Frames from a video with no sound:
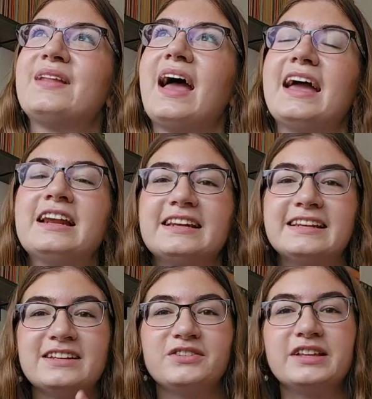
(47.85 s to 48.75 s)
It
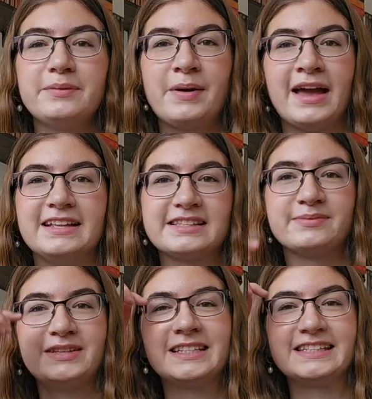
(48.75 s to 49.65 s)
literally pains
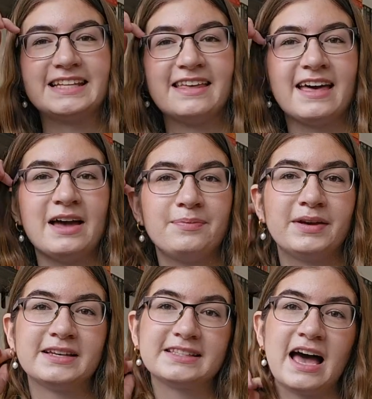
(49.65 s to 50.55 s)
me to say that
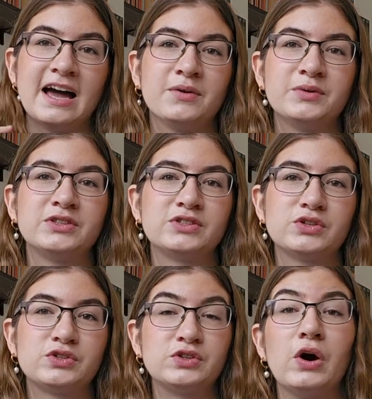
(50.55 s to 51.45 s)
because I was
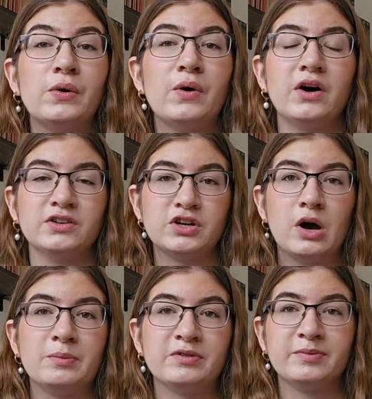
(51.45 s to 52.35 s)
so on
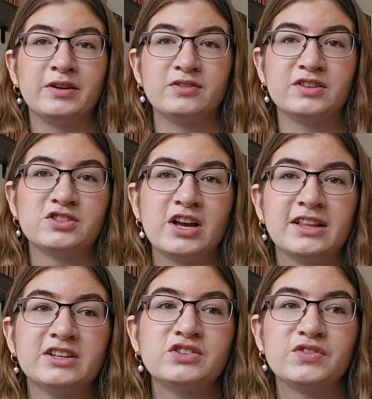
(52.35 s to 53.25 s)
top of my Goodreads
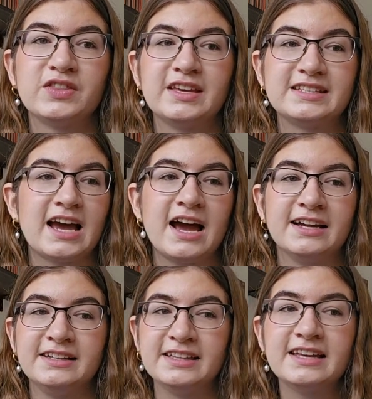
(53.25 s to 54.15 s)
challenge for the
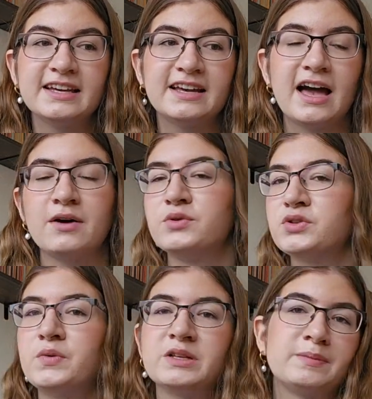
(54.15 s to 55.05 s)
entire year. I was
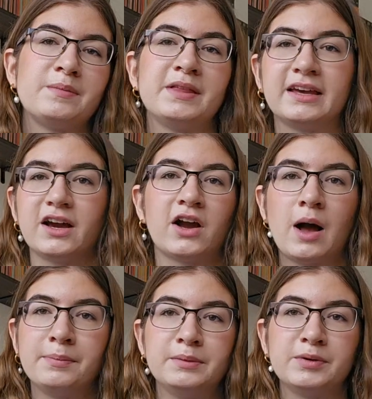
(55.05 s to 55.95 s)
always maybe like a
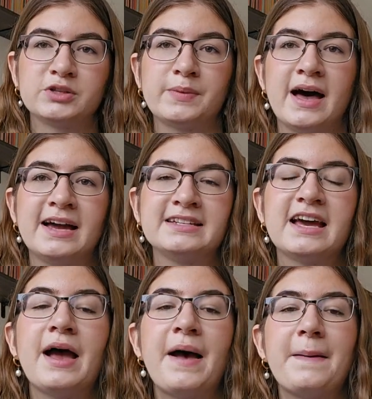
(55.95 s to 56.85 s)
couple books behind,
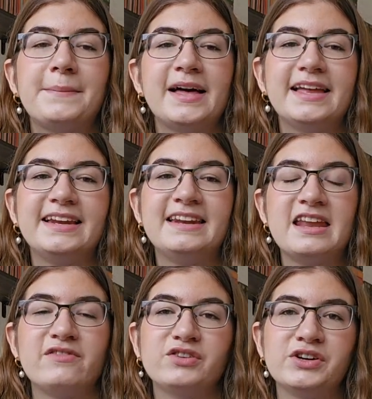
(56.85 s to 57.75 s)
but
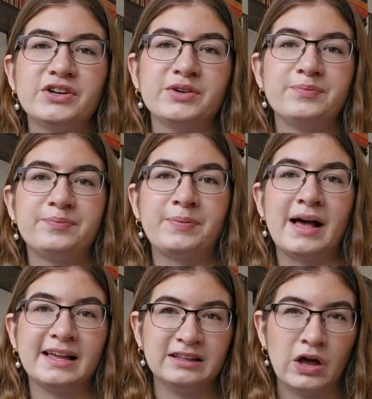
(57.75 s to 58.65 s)
never by
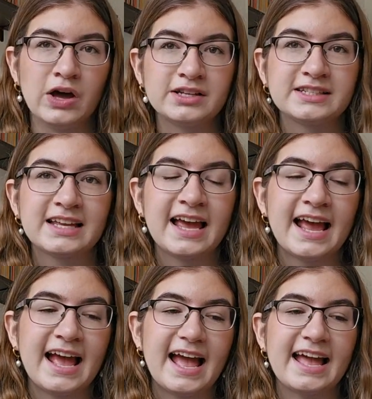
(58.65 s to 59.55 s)
a lot.
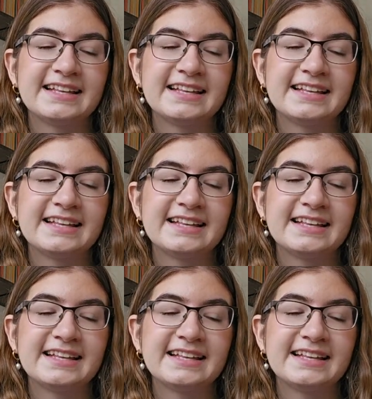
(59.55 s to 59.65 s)
And